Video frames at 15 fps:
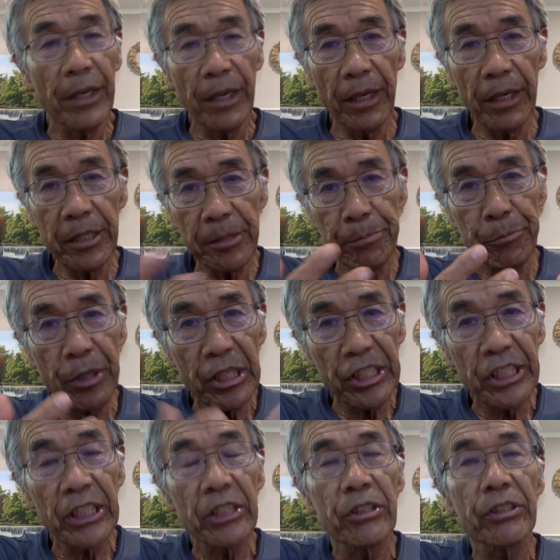it's
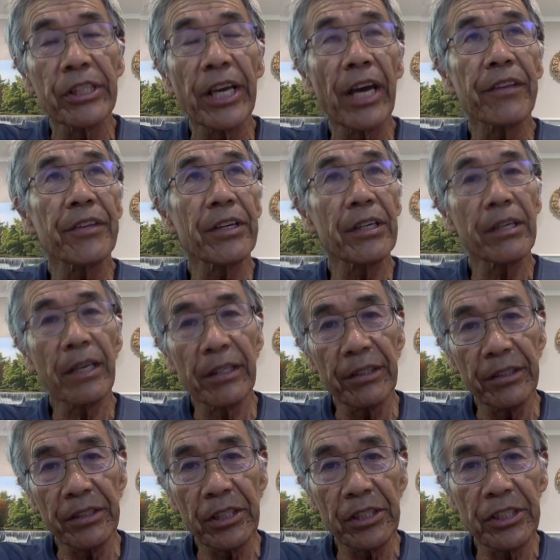merging together, and
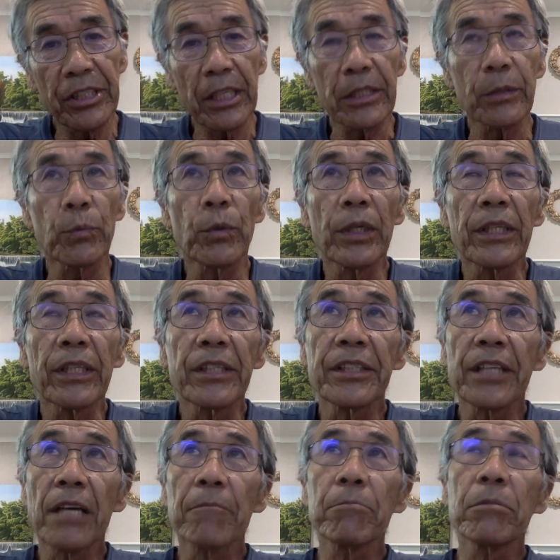this is just one
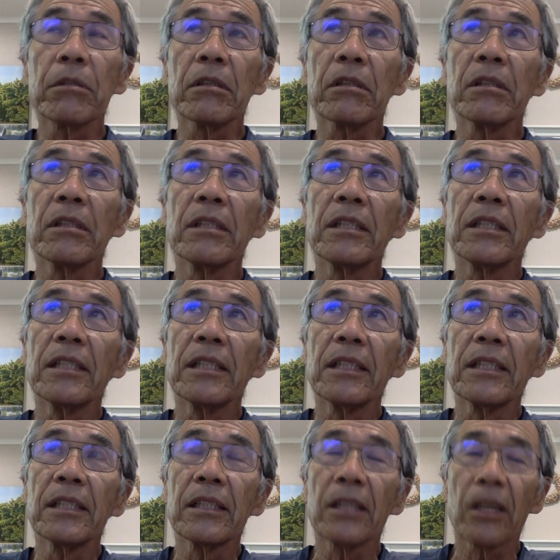example
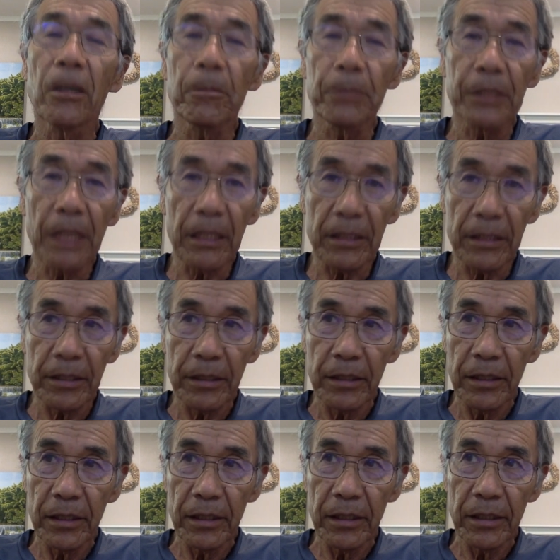of such
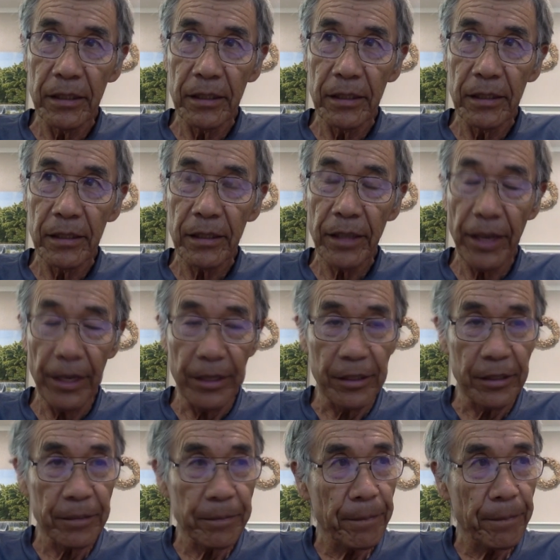case.